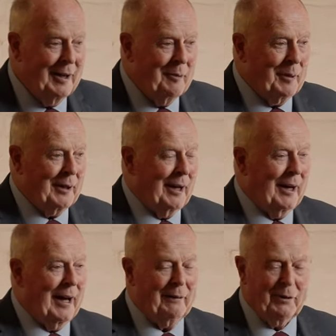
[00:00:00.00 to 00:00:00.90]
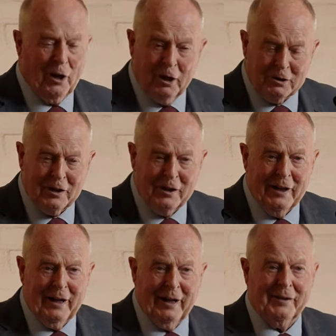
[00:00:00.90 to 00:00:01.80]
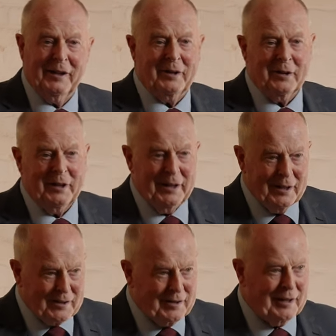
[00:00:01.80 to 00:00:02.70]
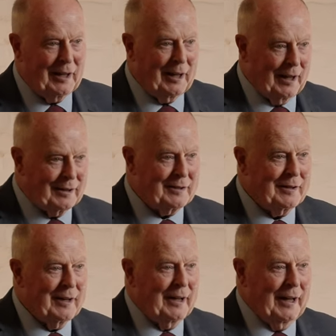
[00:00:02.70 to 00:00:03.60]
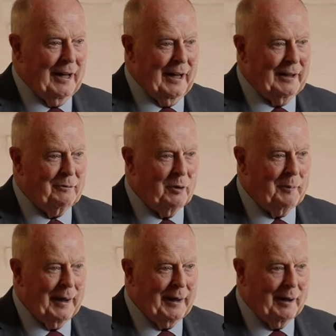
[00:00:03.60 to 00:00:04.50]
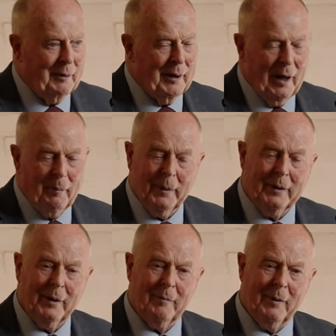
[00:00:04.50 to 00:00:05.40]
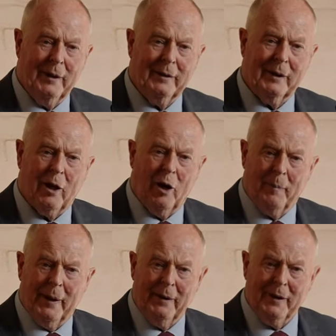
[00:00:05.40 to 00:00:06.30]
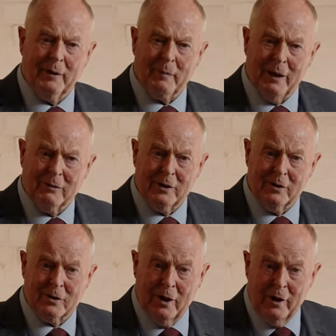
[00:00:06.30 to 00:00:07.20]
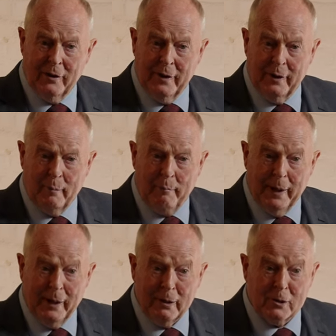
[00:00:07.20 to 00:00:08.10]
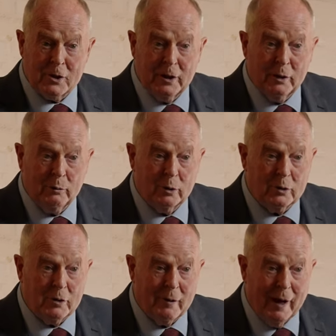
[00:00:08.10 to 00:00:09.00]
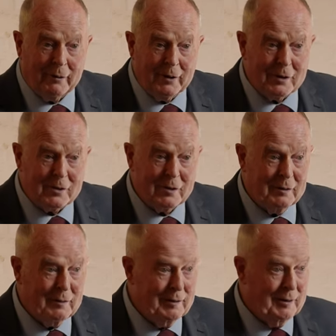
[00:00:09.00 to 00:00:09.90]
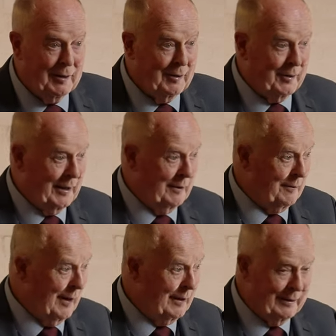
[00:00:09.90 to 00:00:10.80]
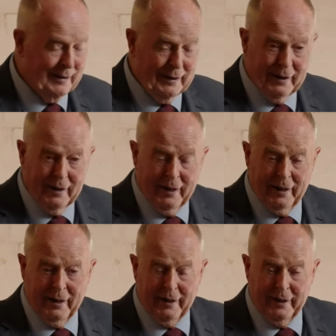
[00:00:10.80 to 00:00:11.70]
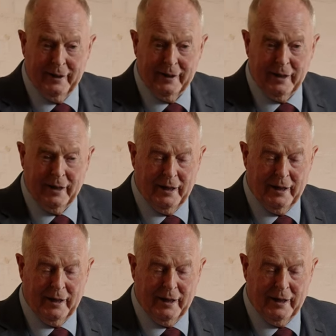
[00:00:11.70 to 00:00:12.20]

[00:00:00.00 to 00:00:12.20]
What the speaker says: But I have a hut, as the other leaders, a little hut in Romania. We're up in the Carpathian Mountains. There are bears in the woods around us. Think of that.